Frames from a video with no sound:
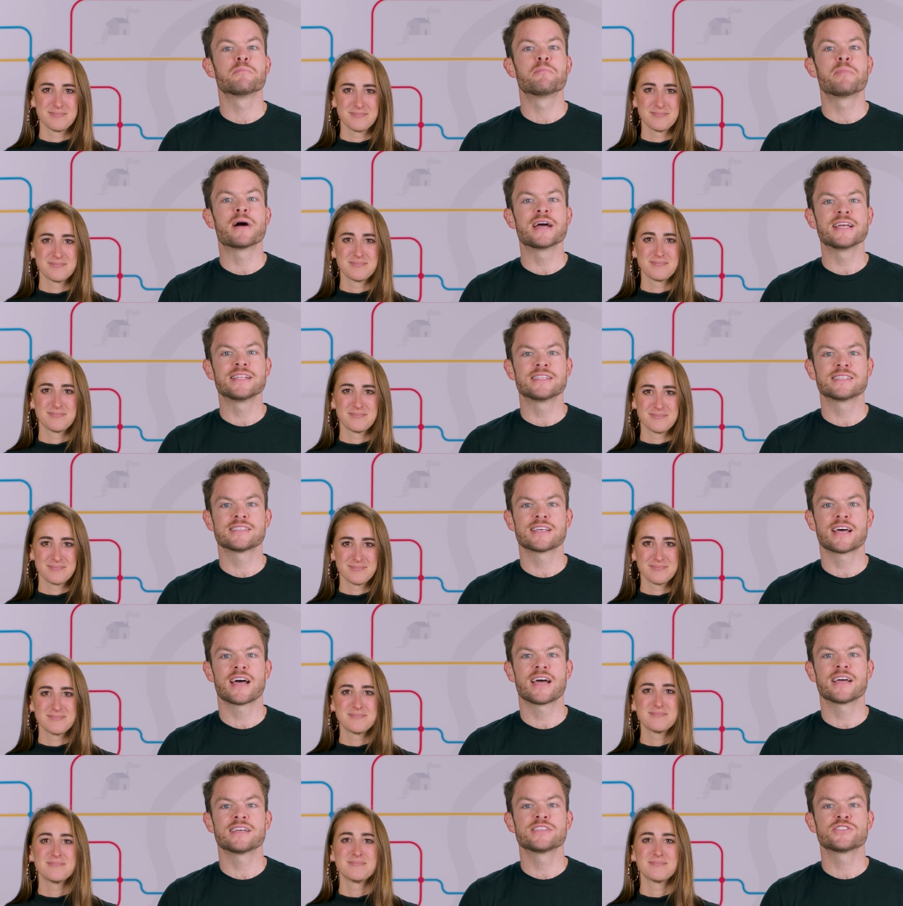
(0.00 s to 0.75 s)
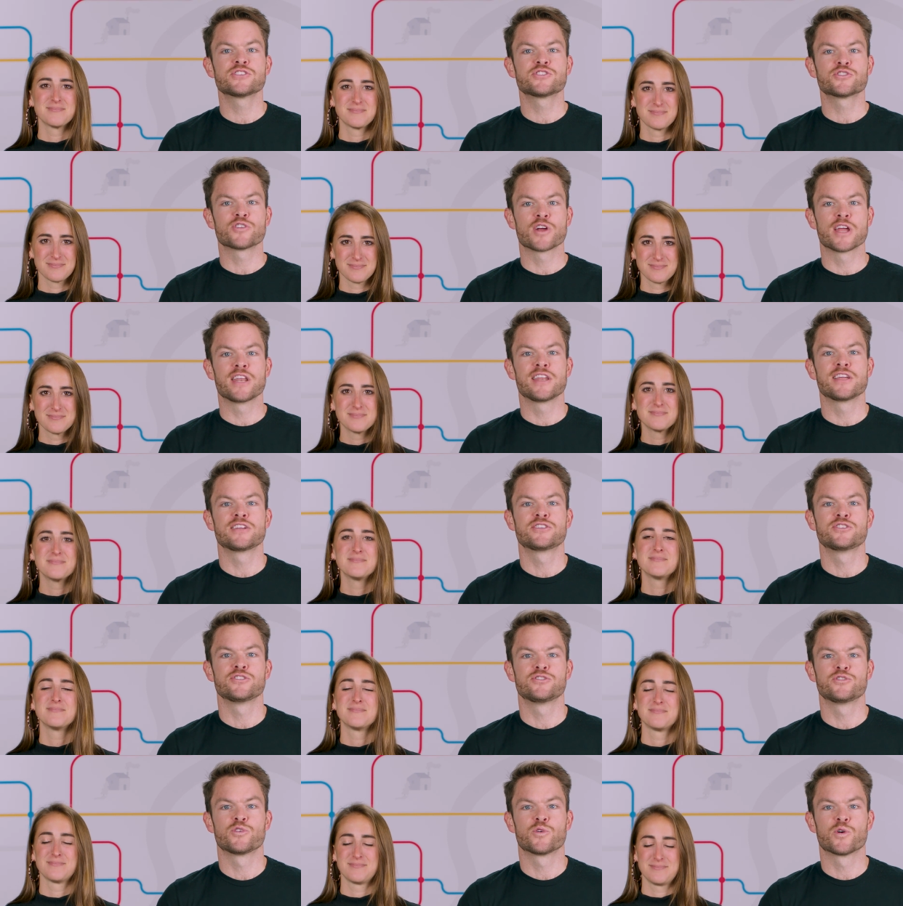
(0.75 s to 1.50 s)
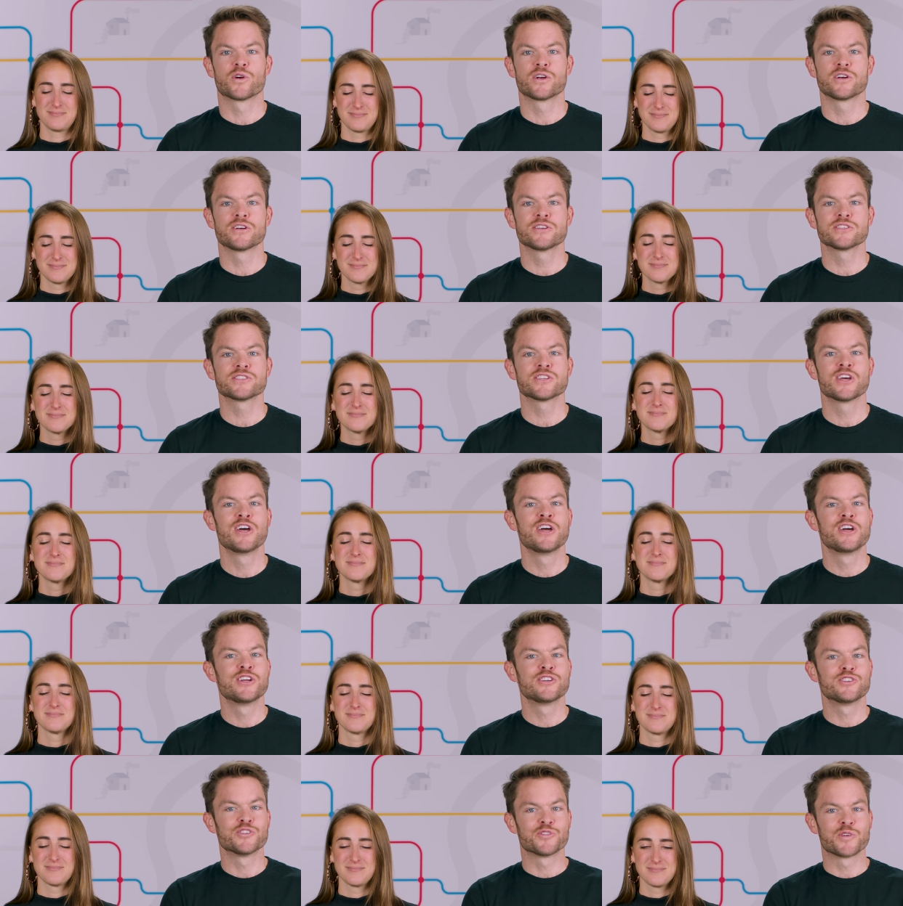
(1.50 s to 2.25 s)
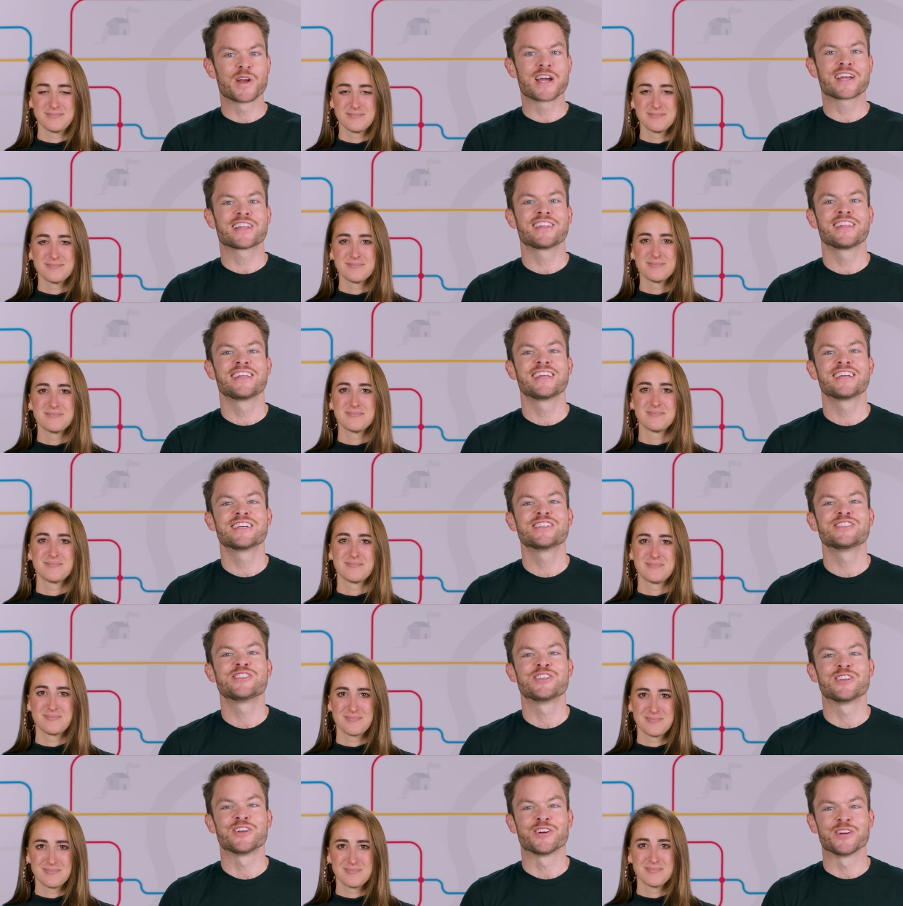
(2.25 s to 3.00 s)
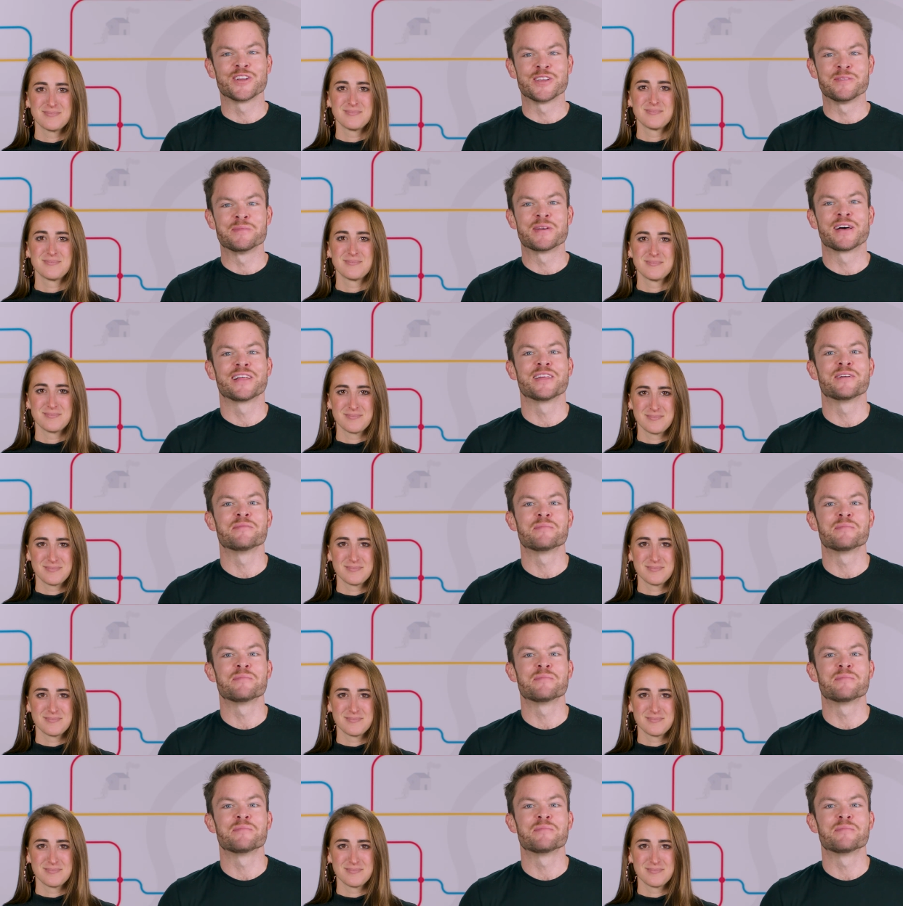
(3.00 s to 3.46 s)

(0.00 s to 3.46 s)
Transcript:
Speaker 1: bite sized training tutorials directly to your email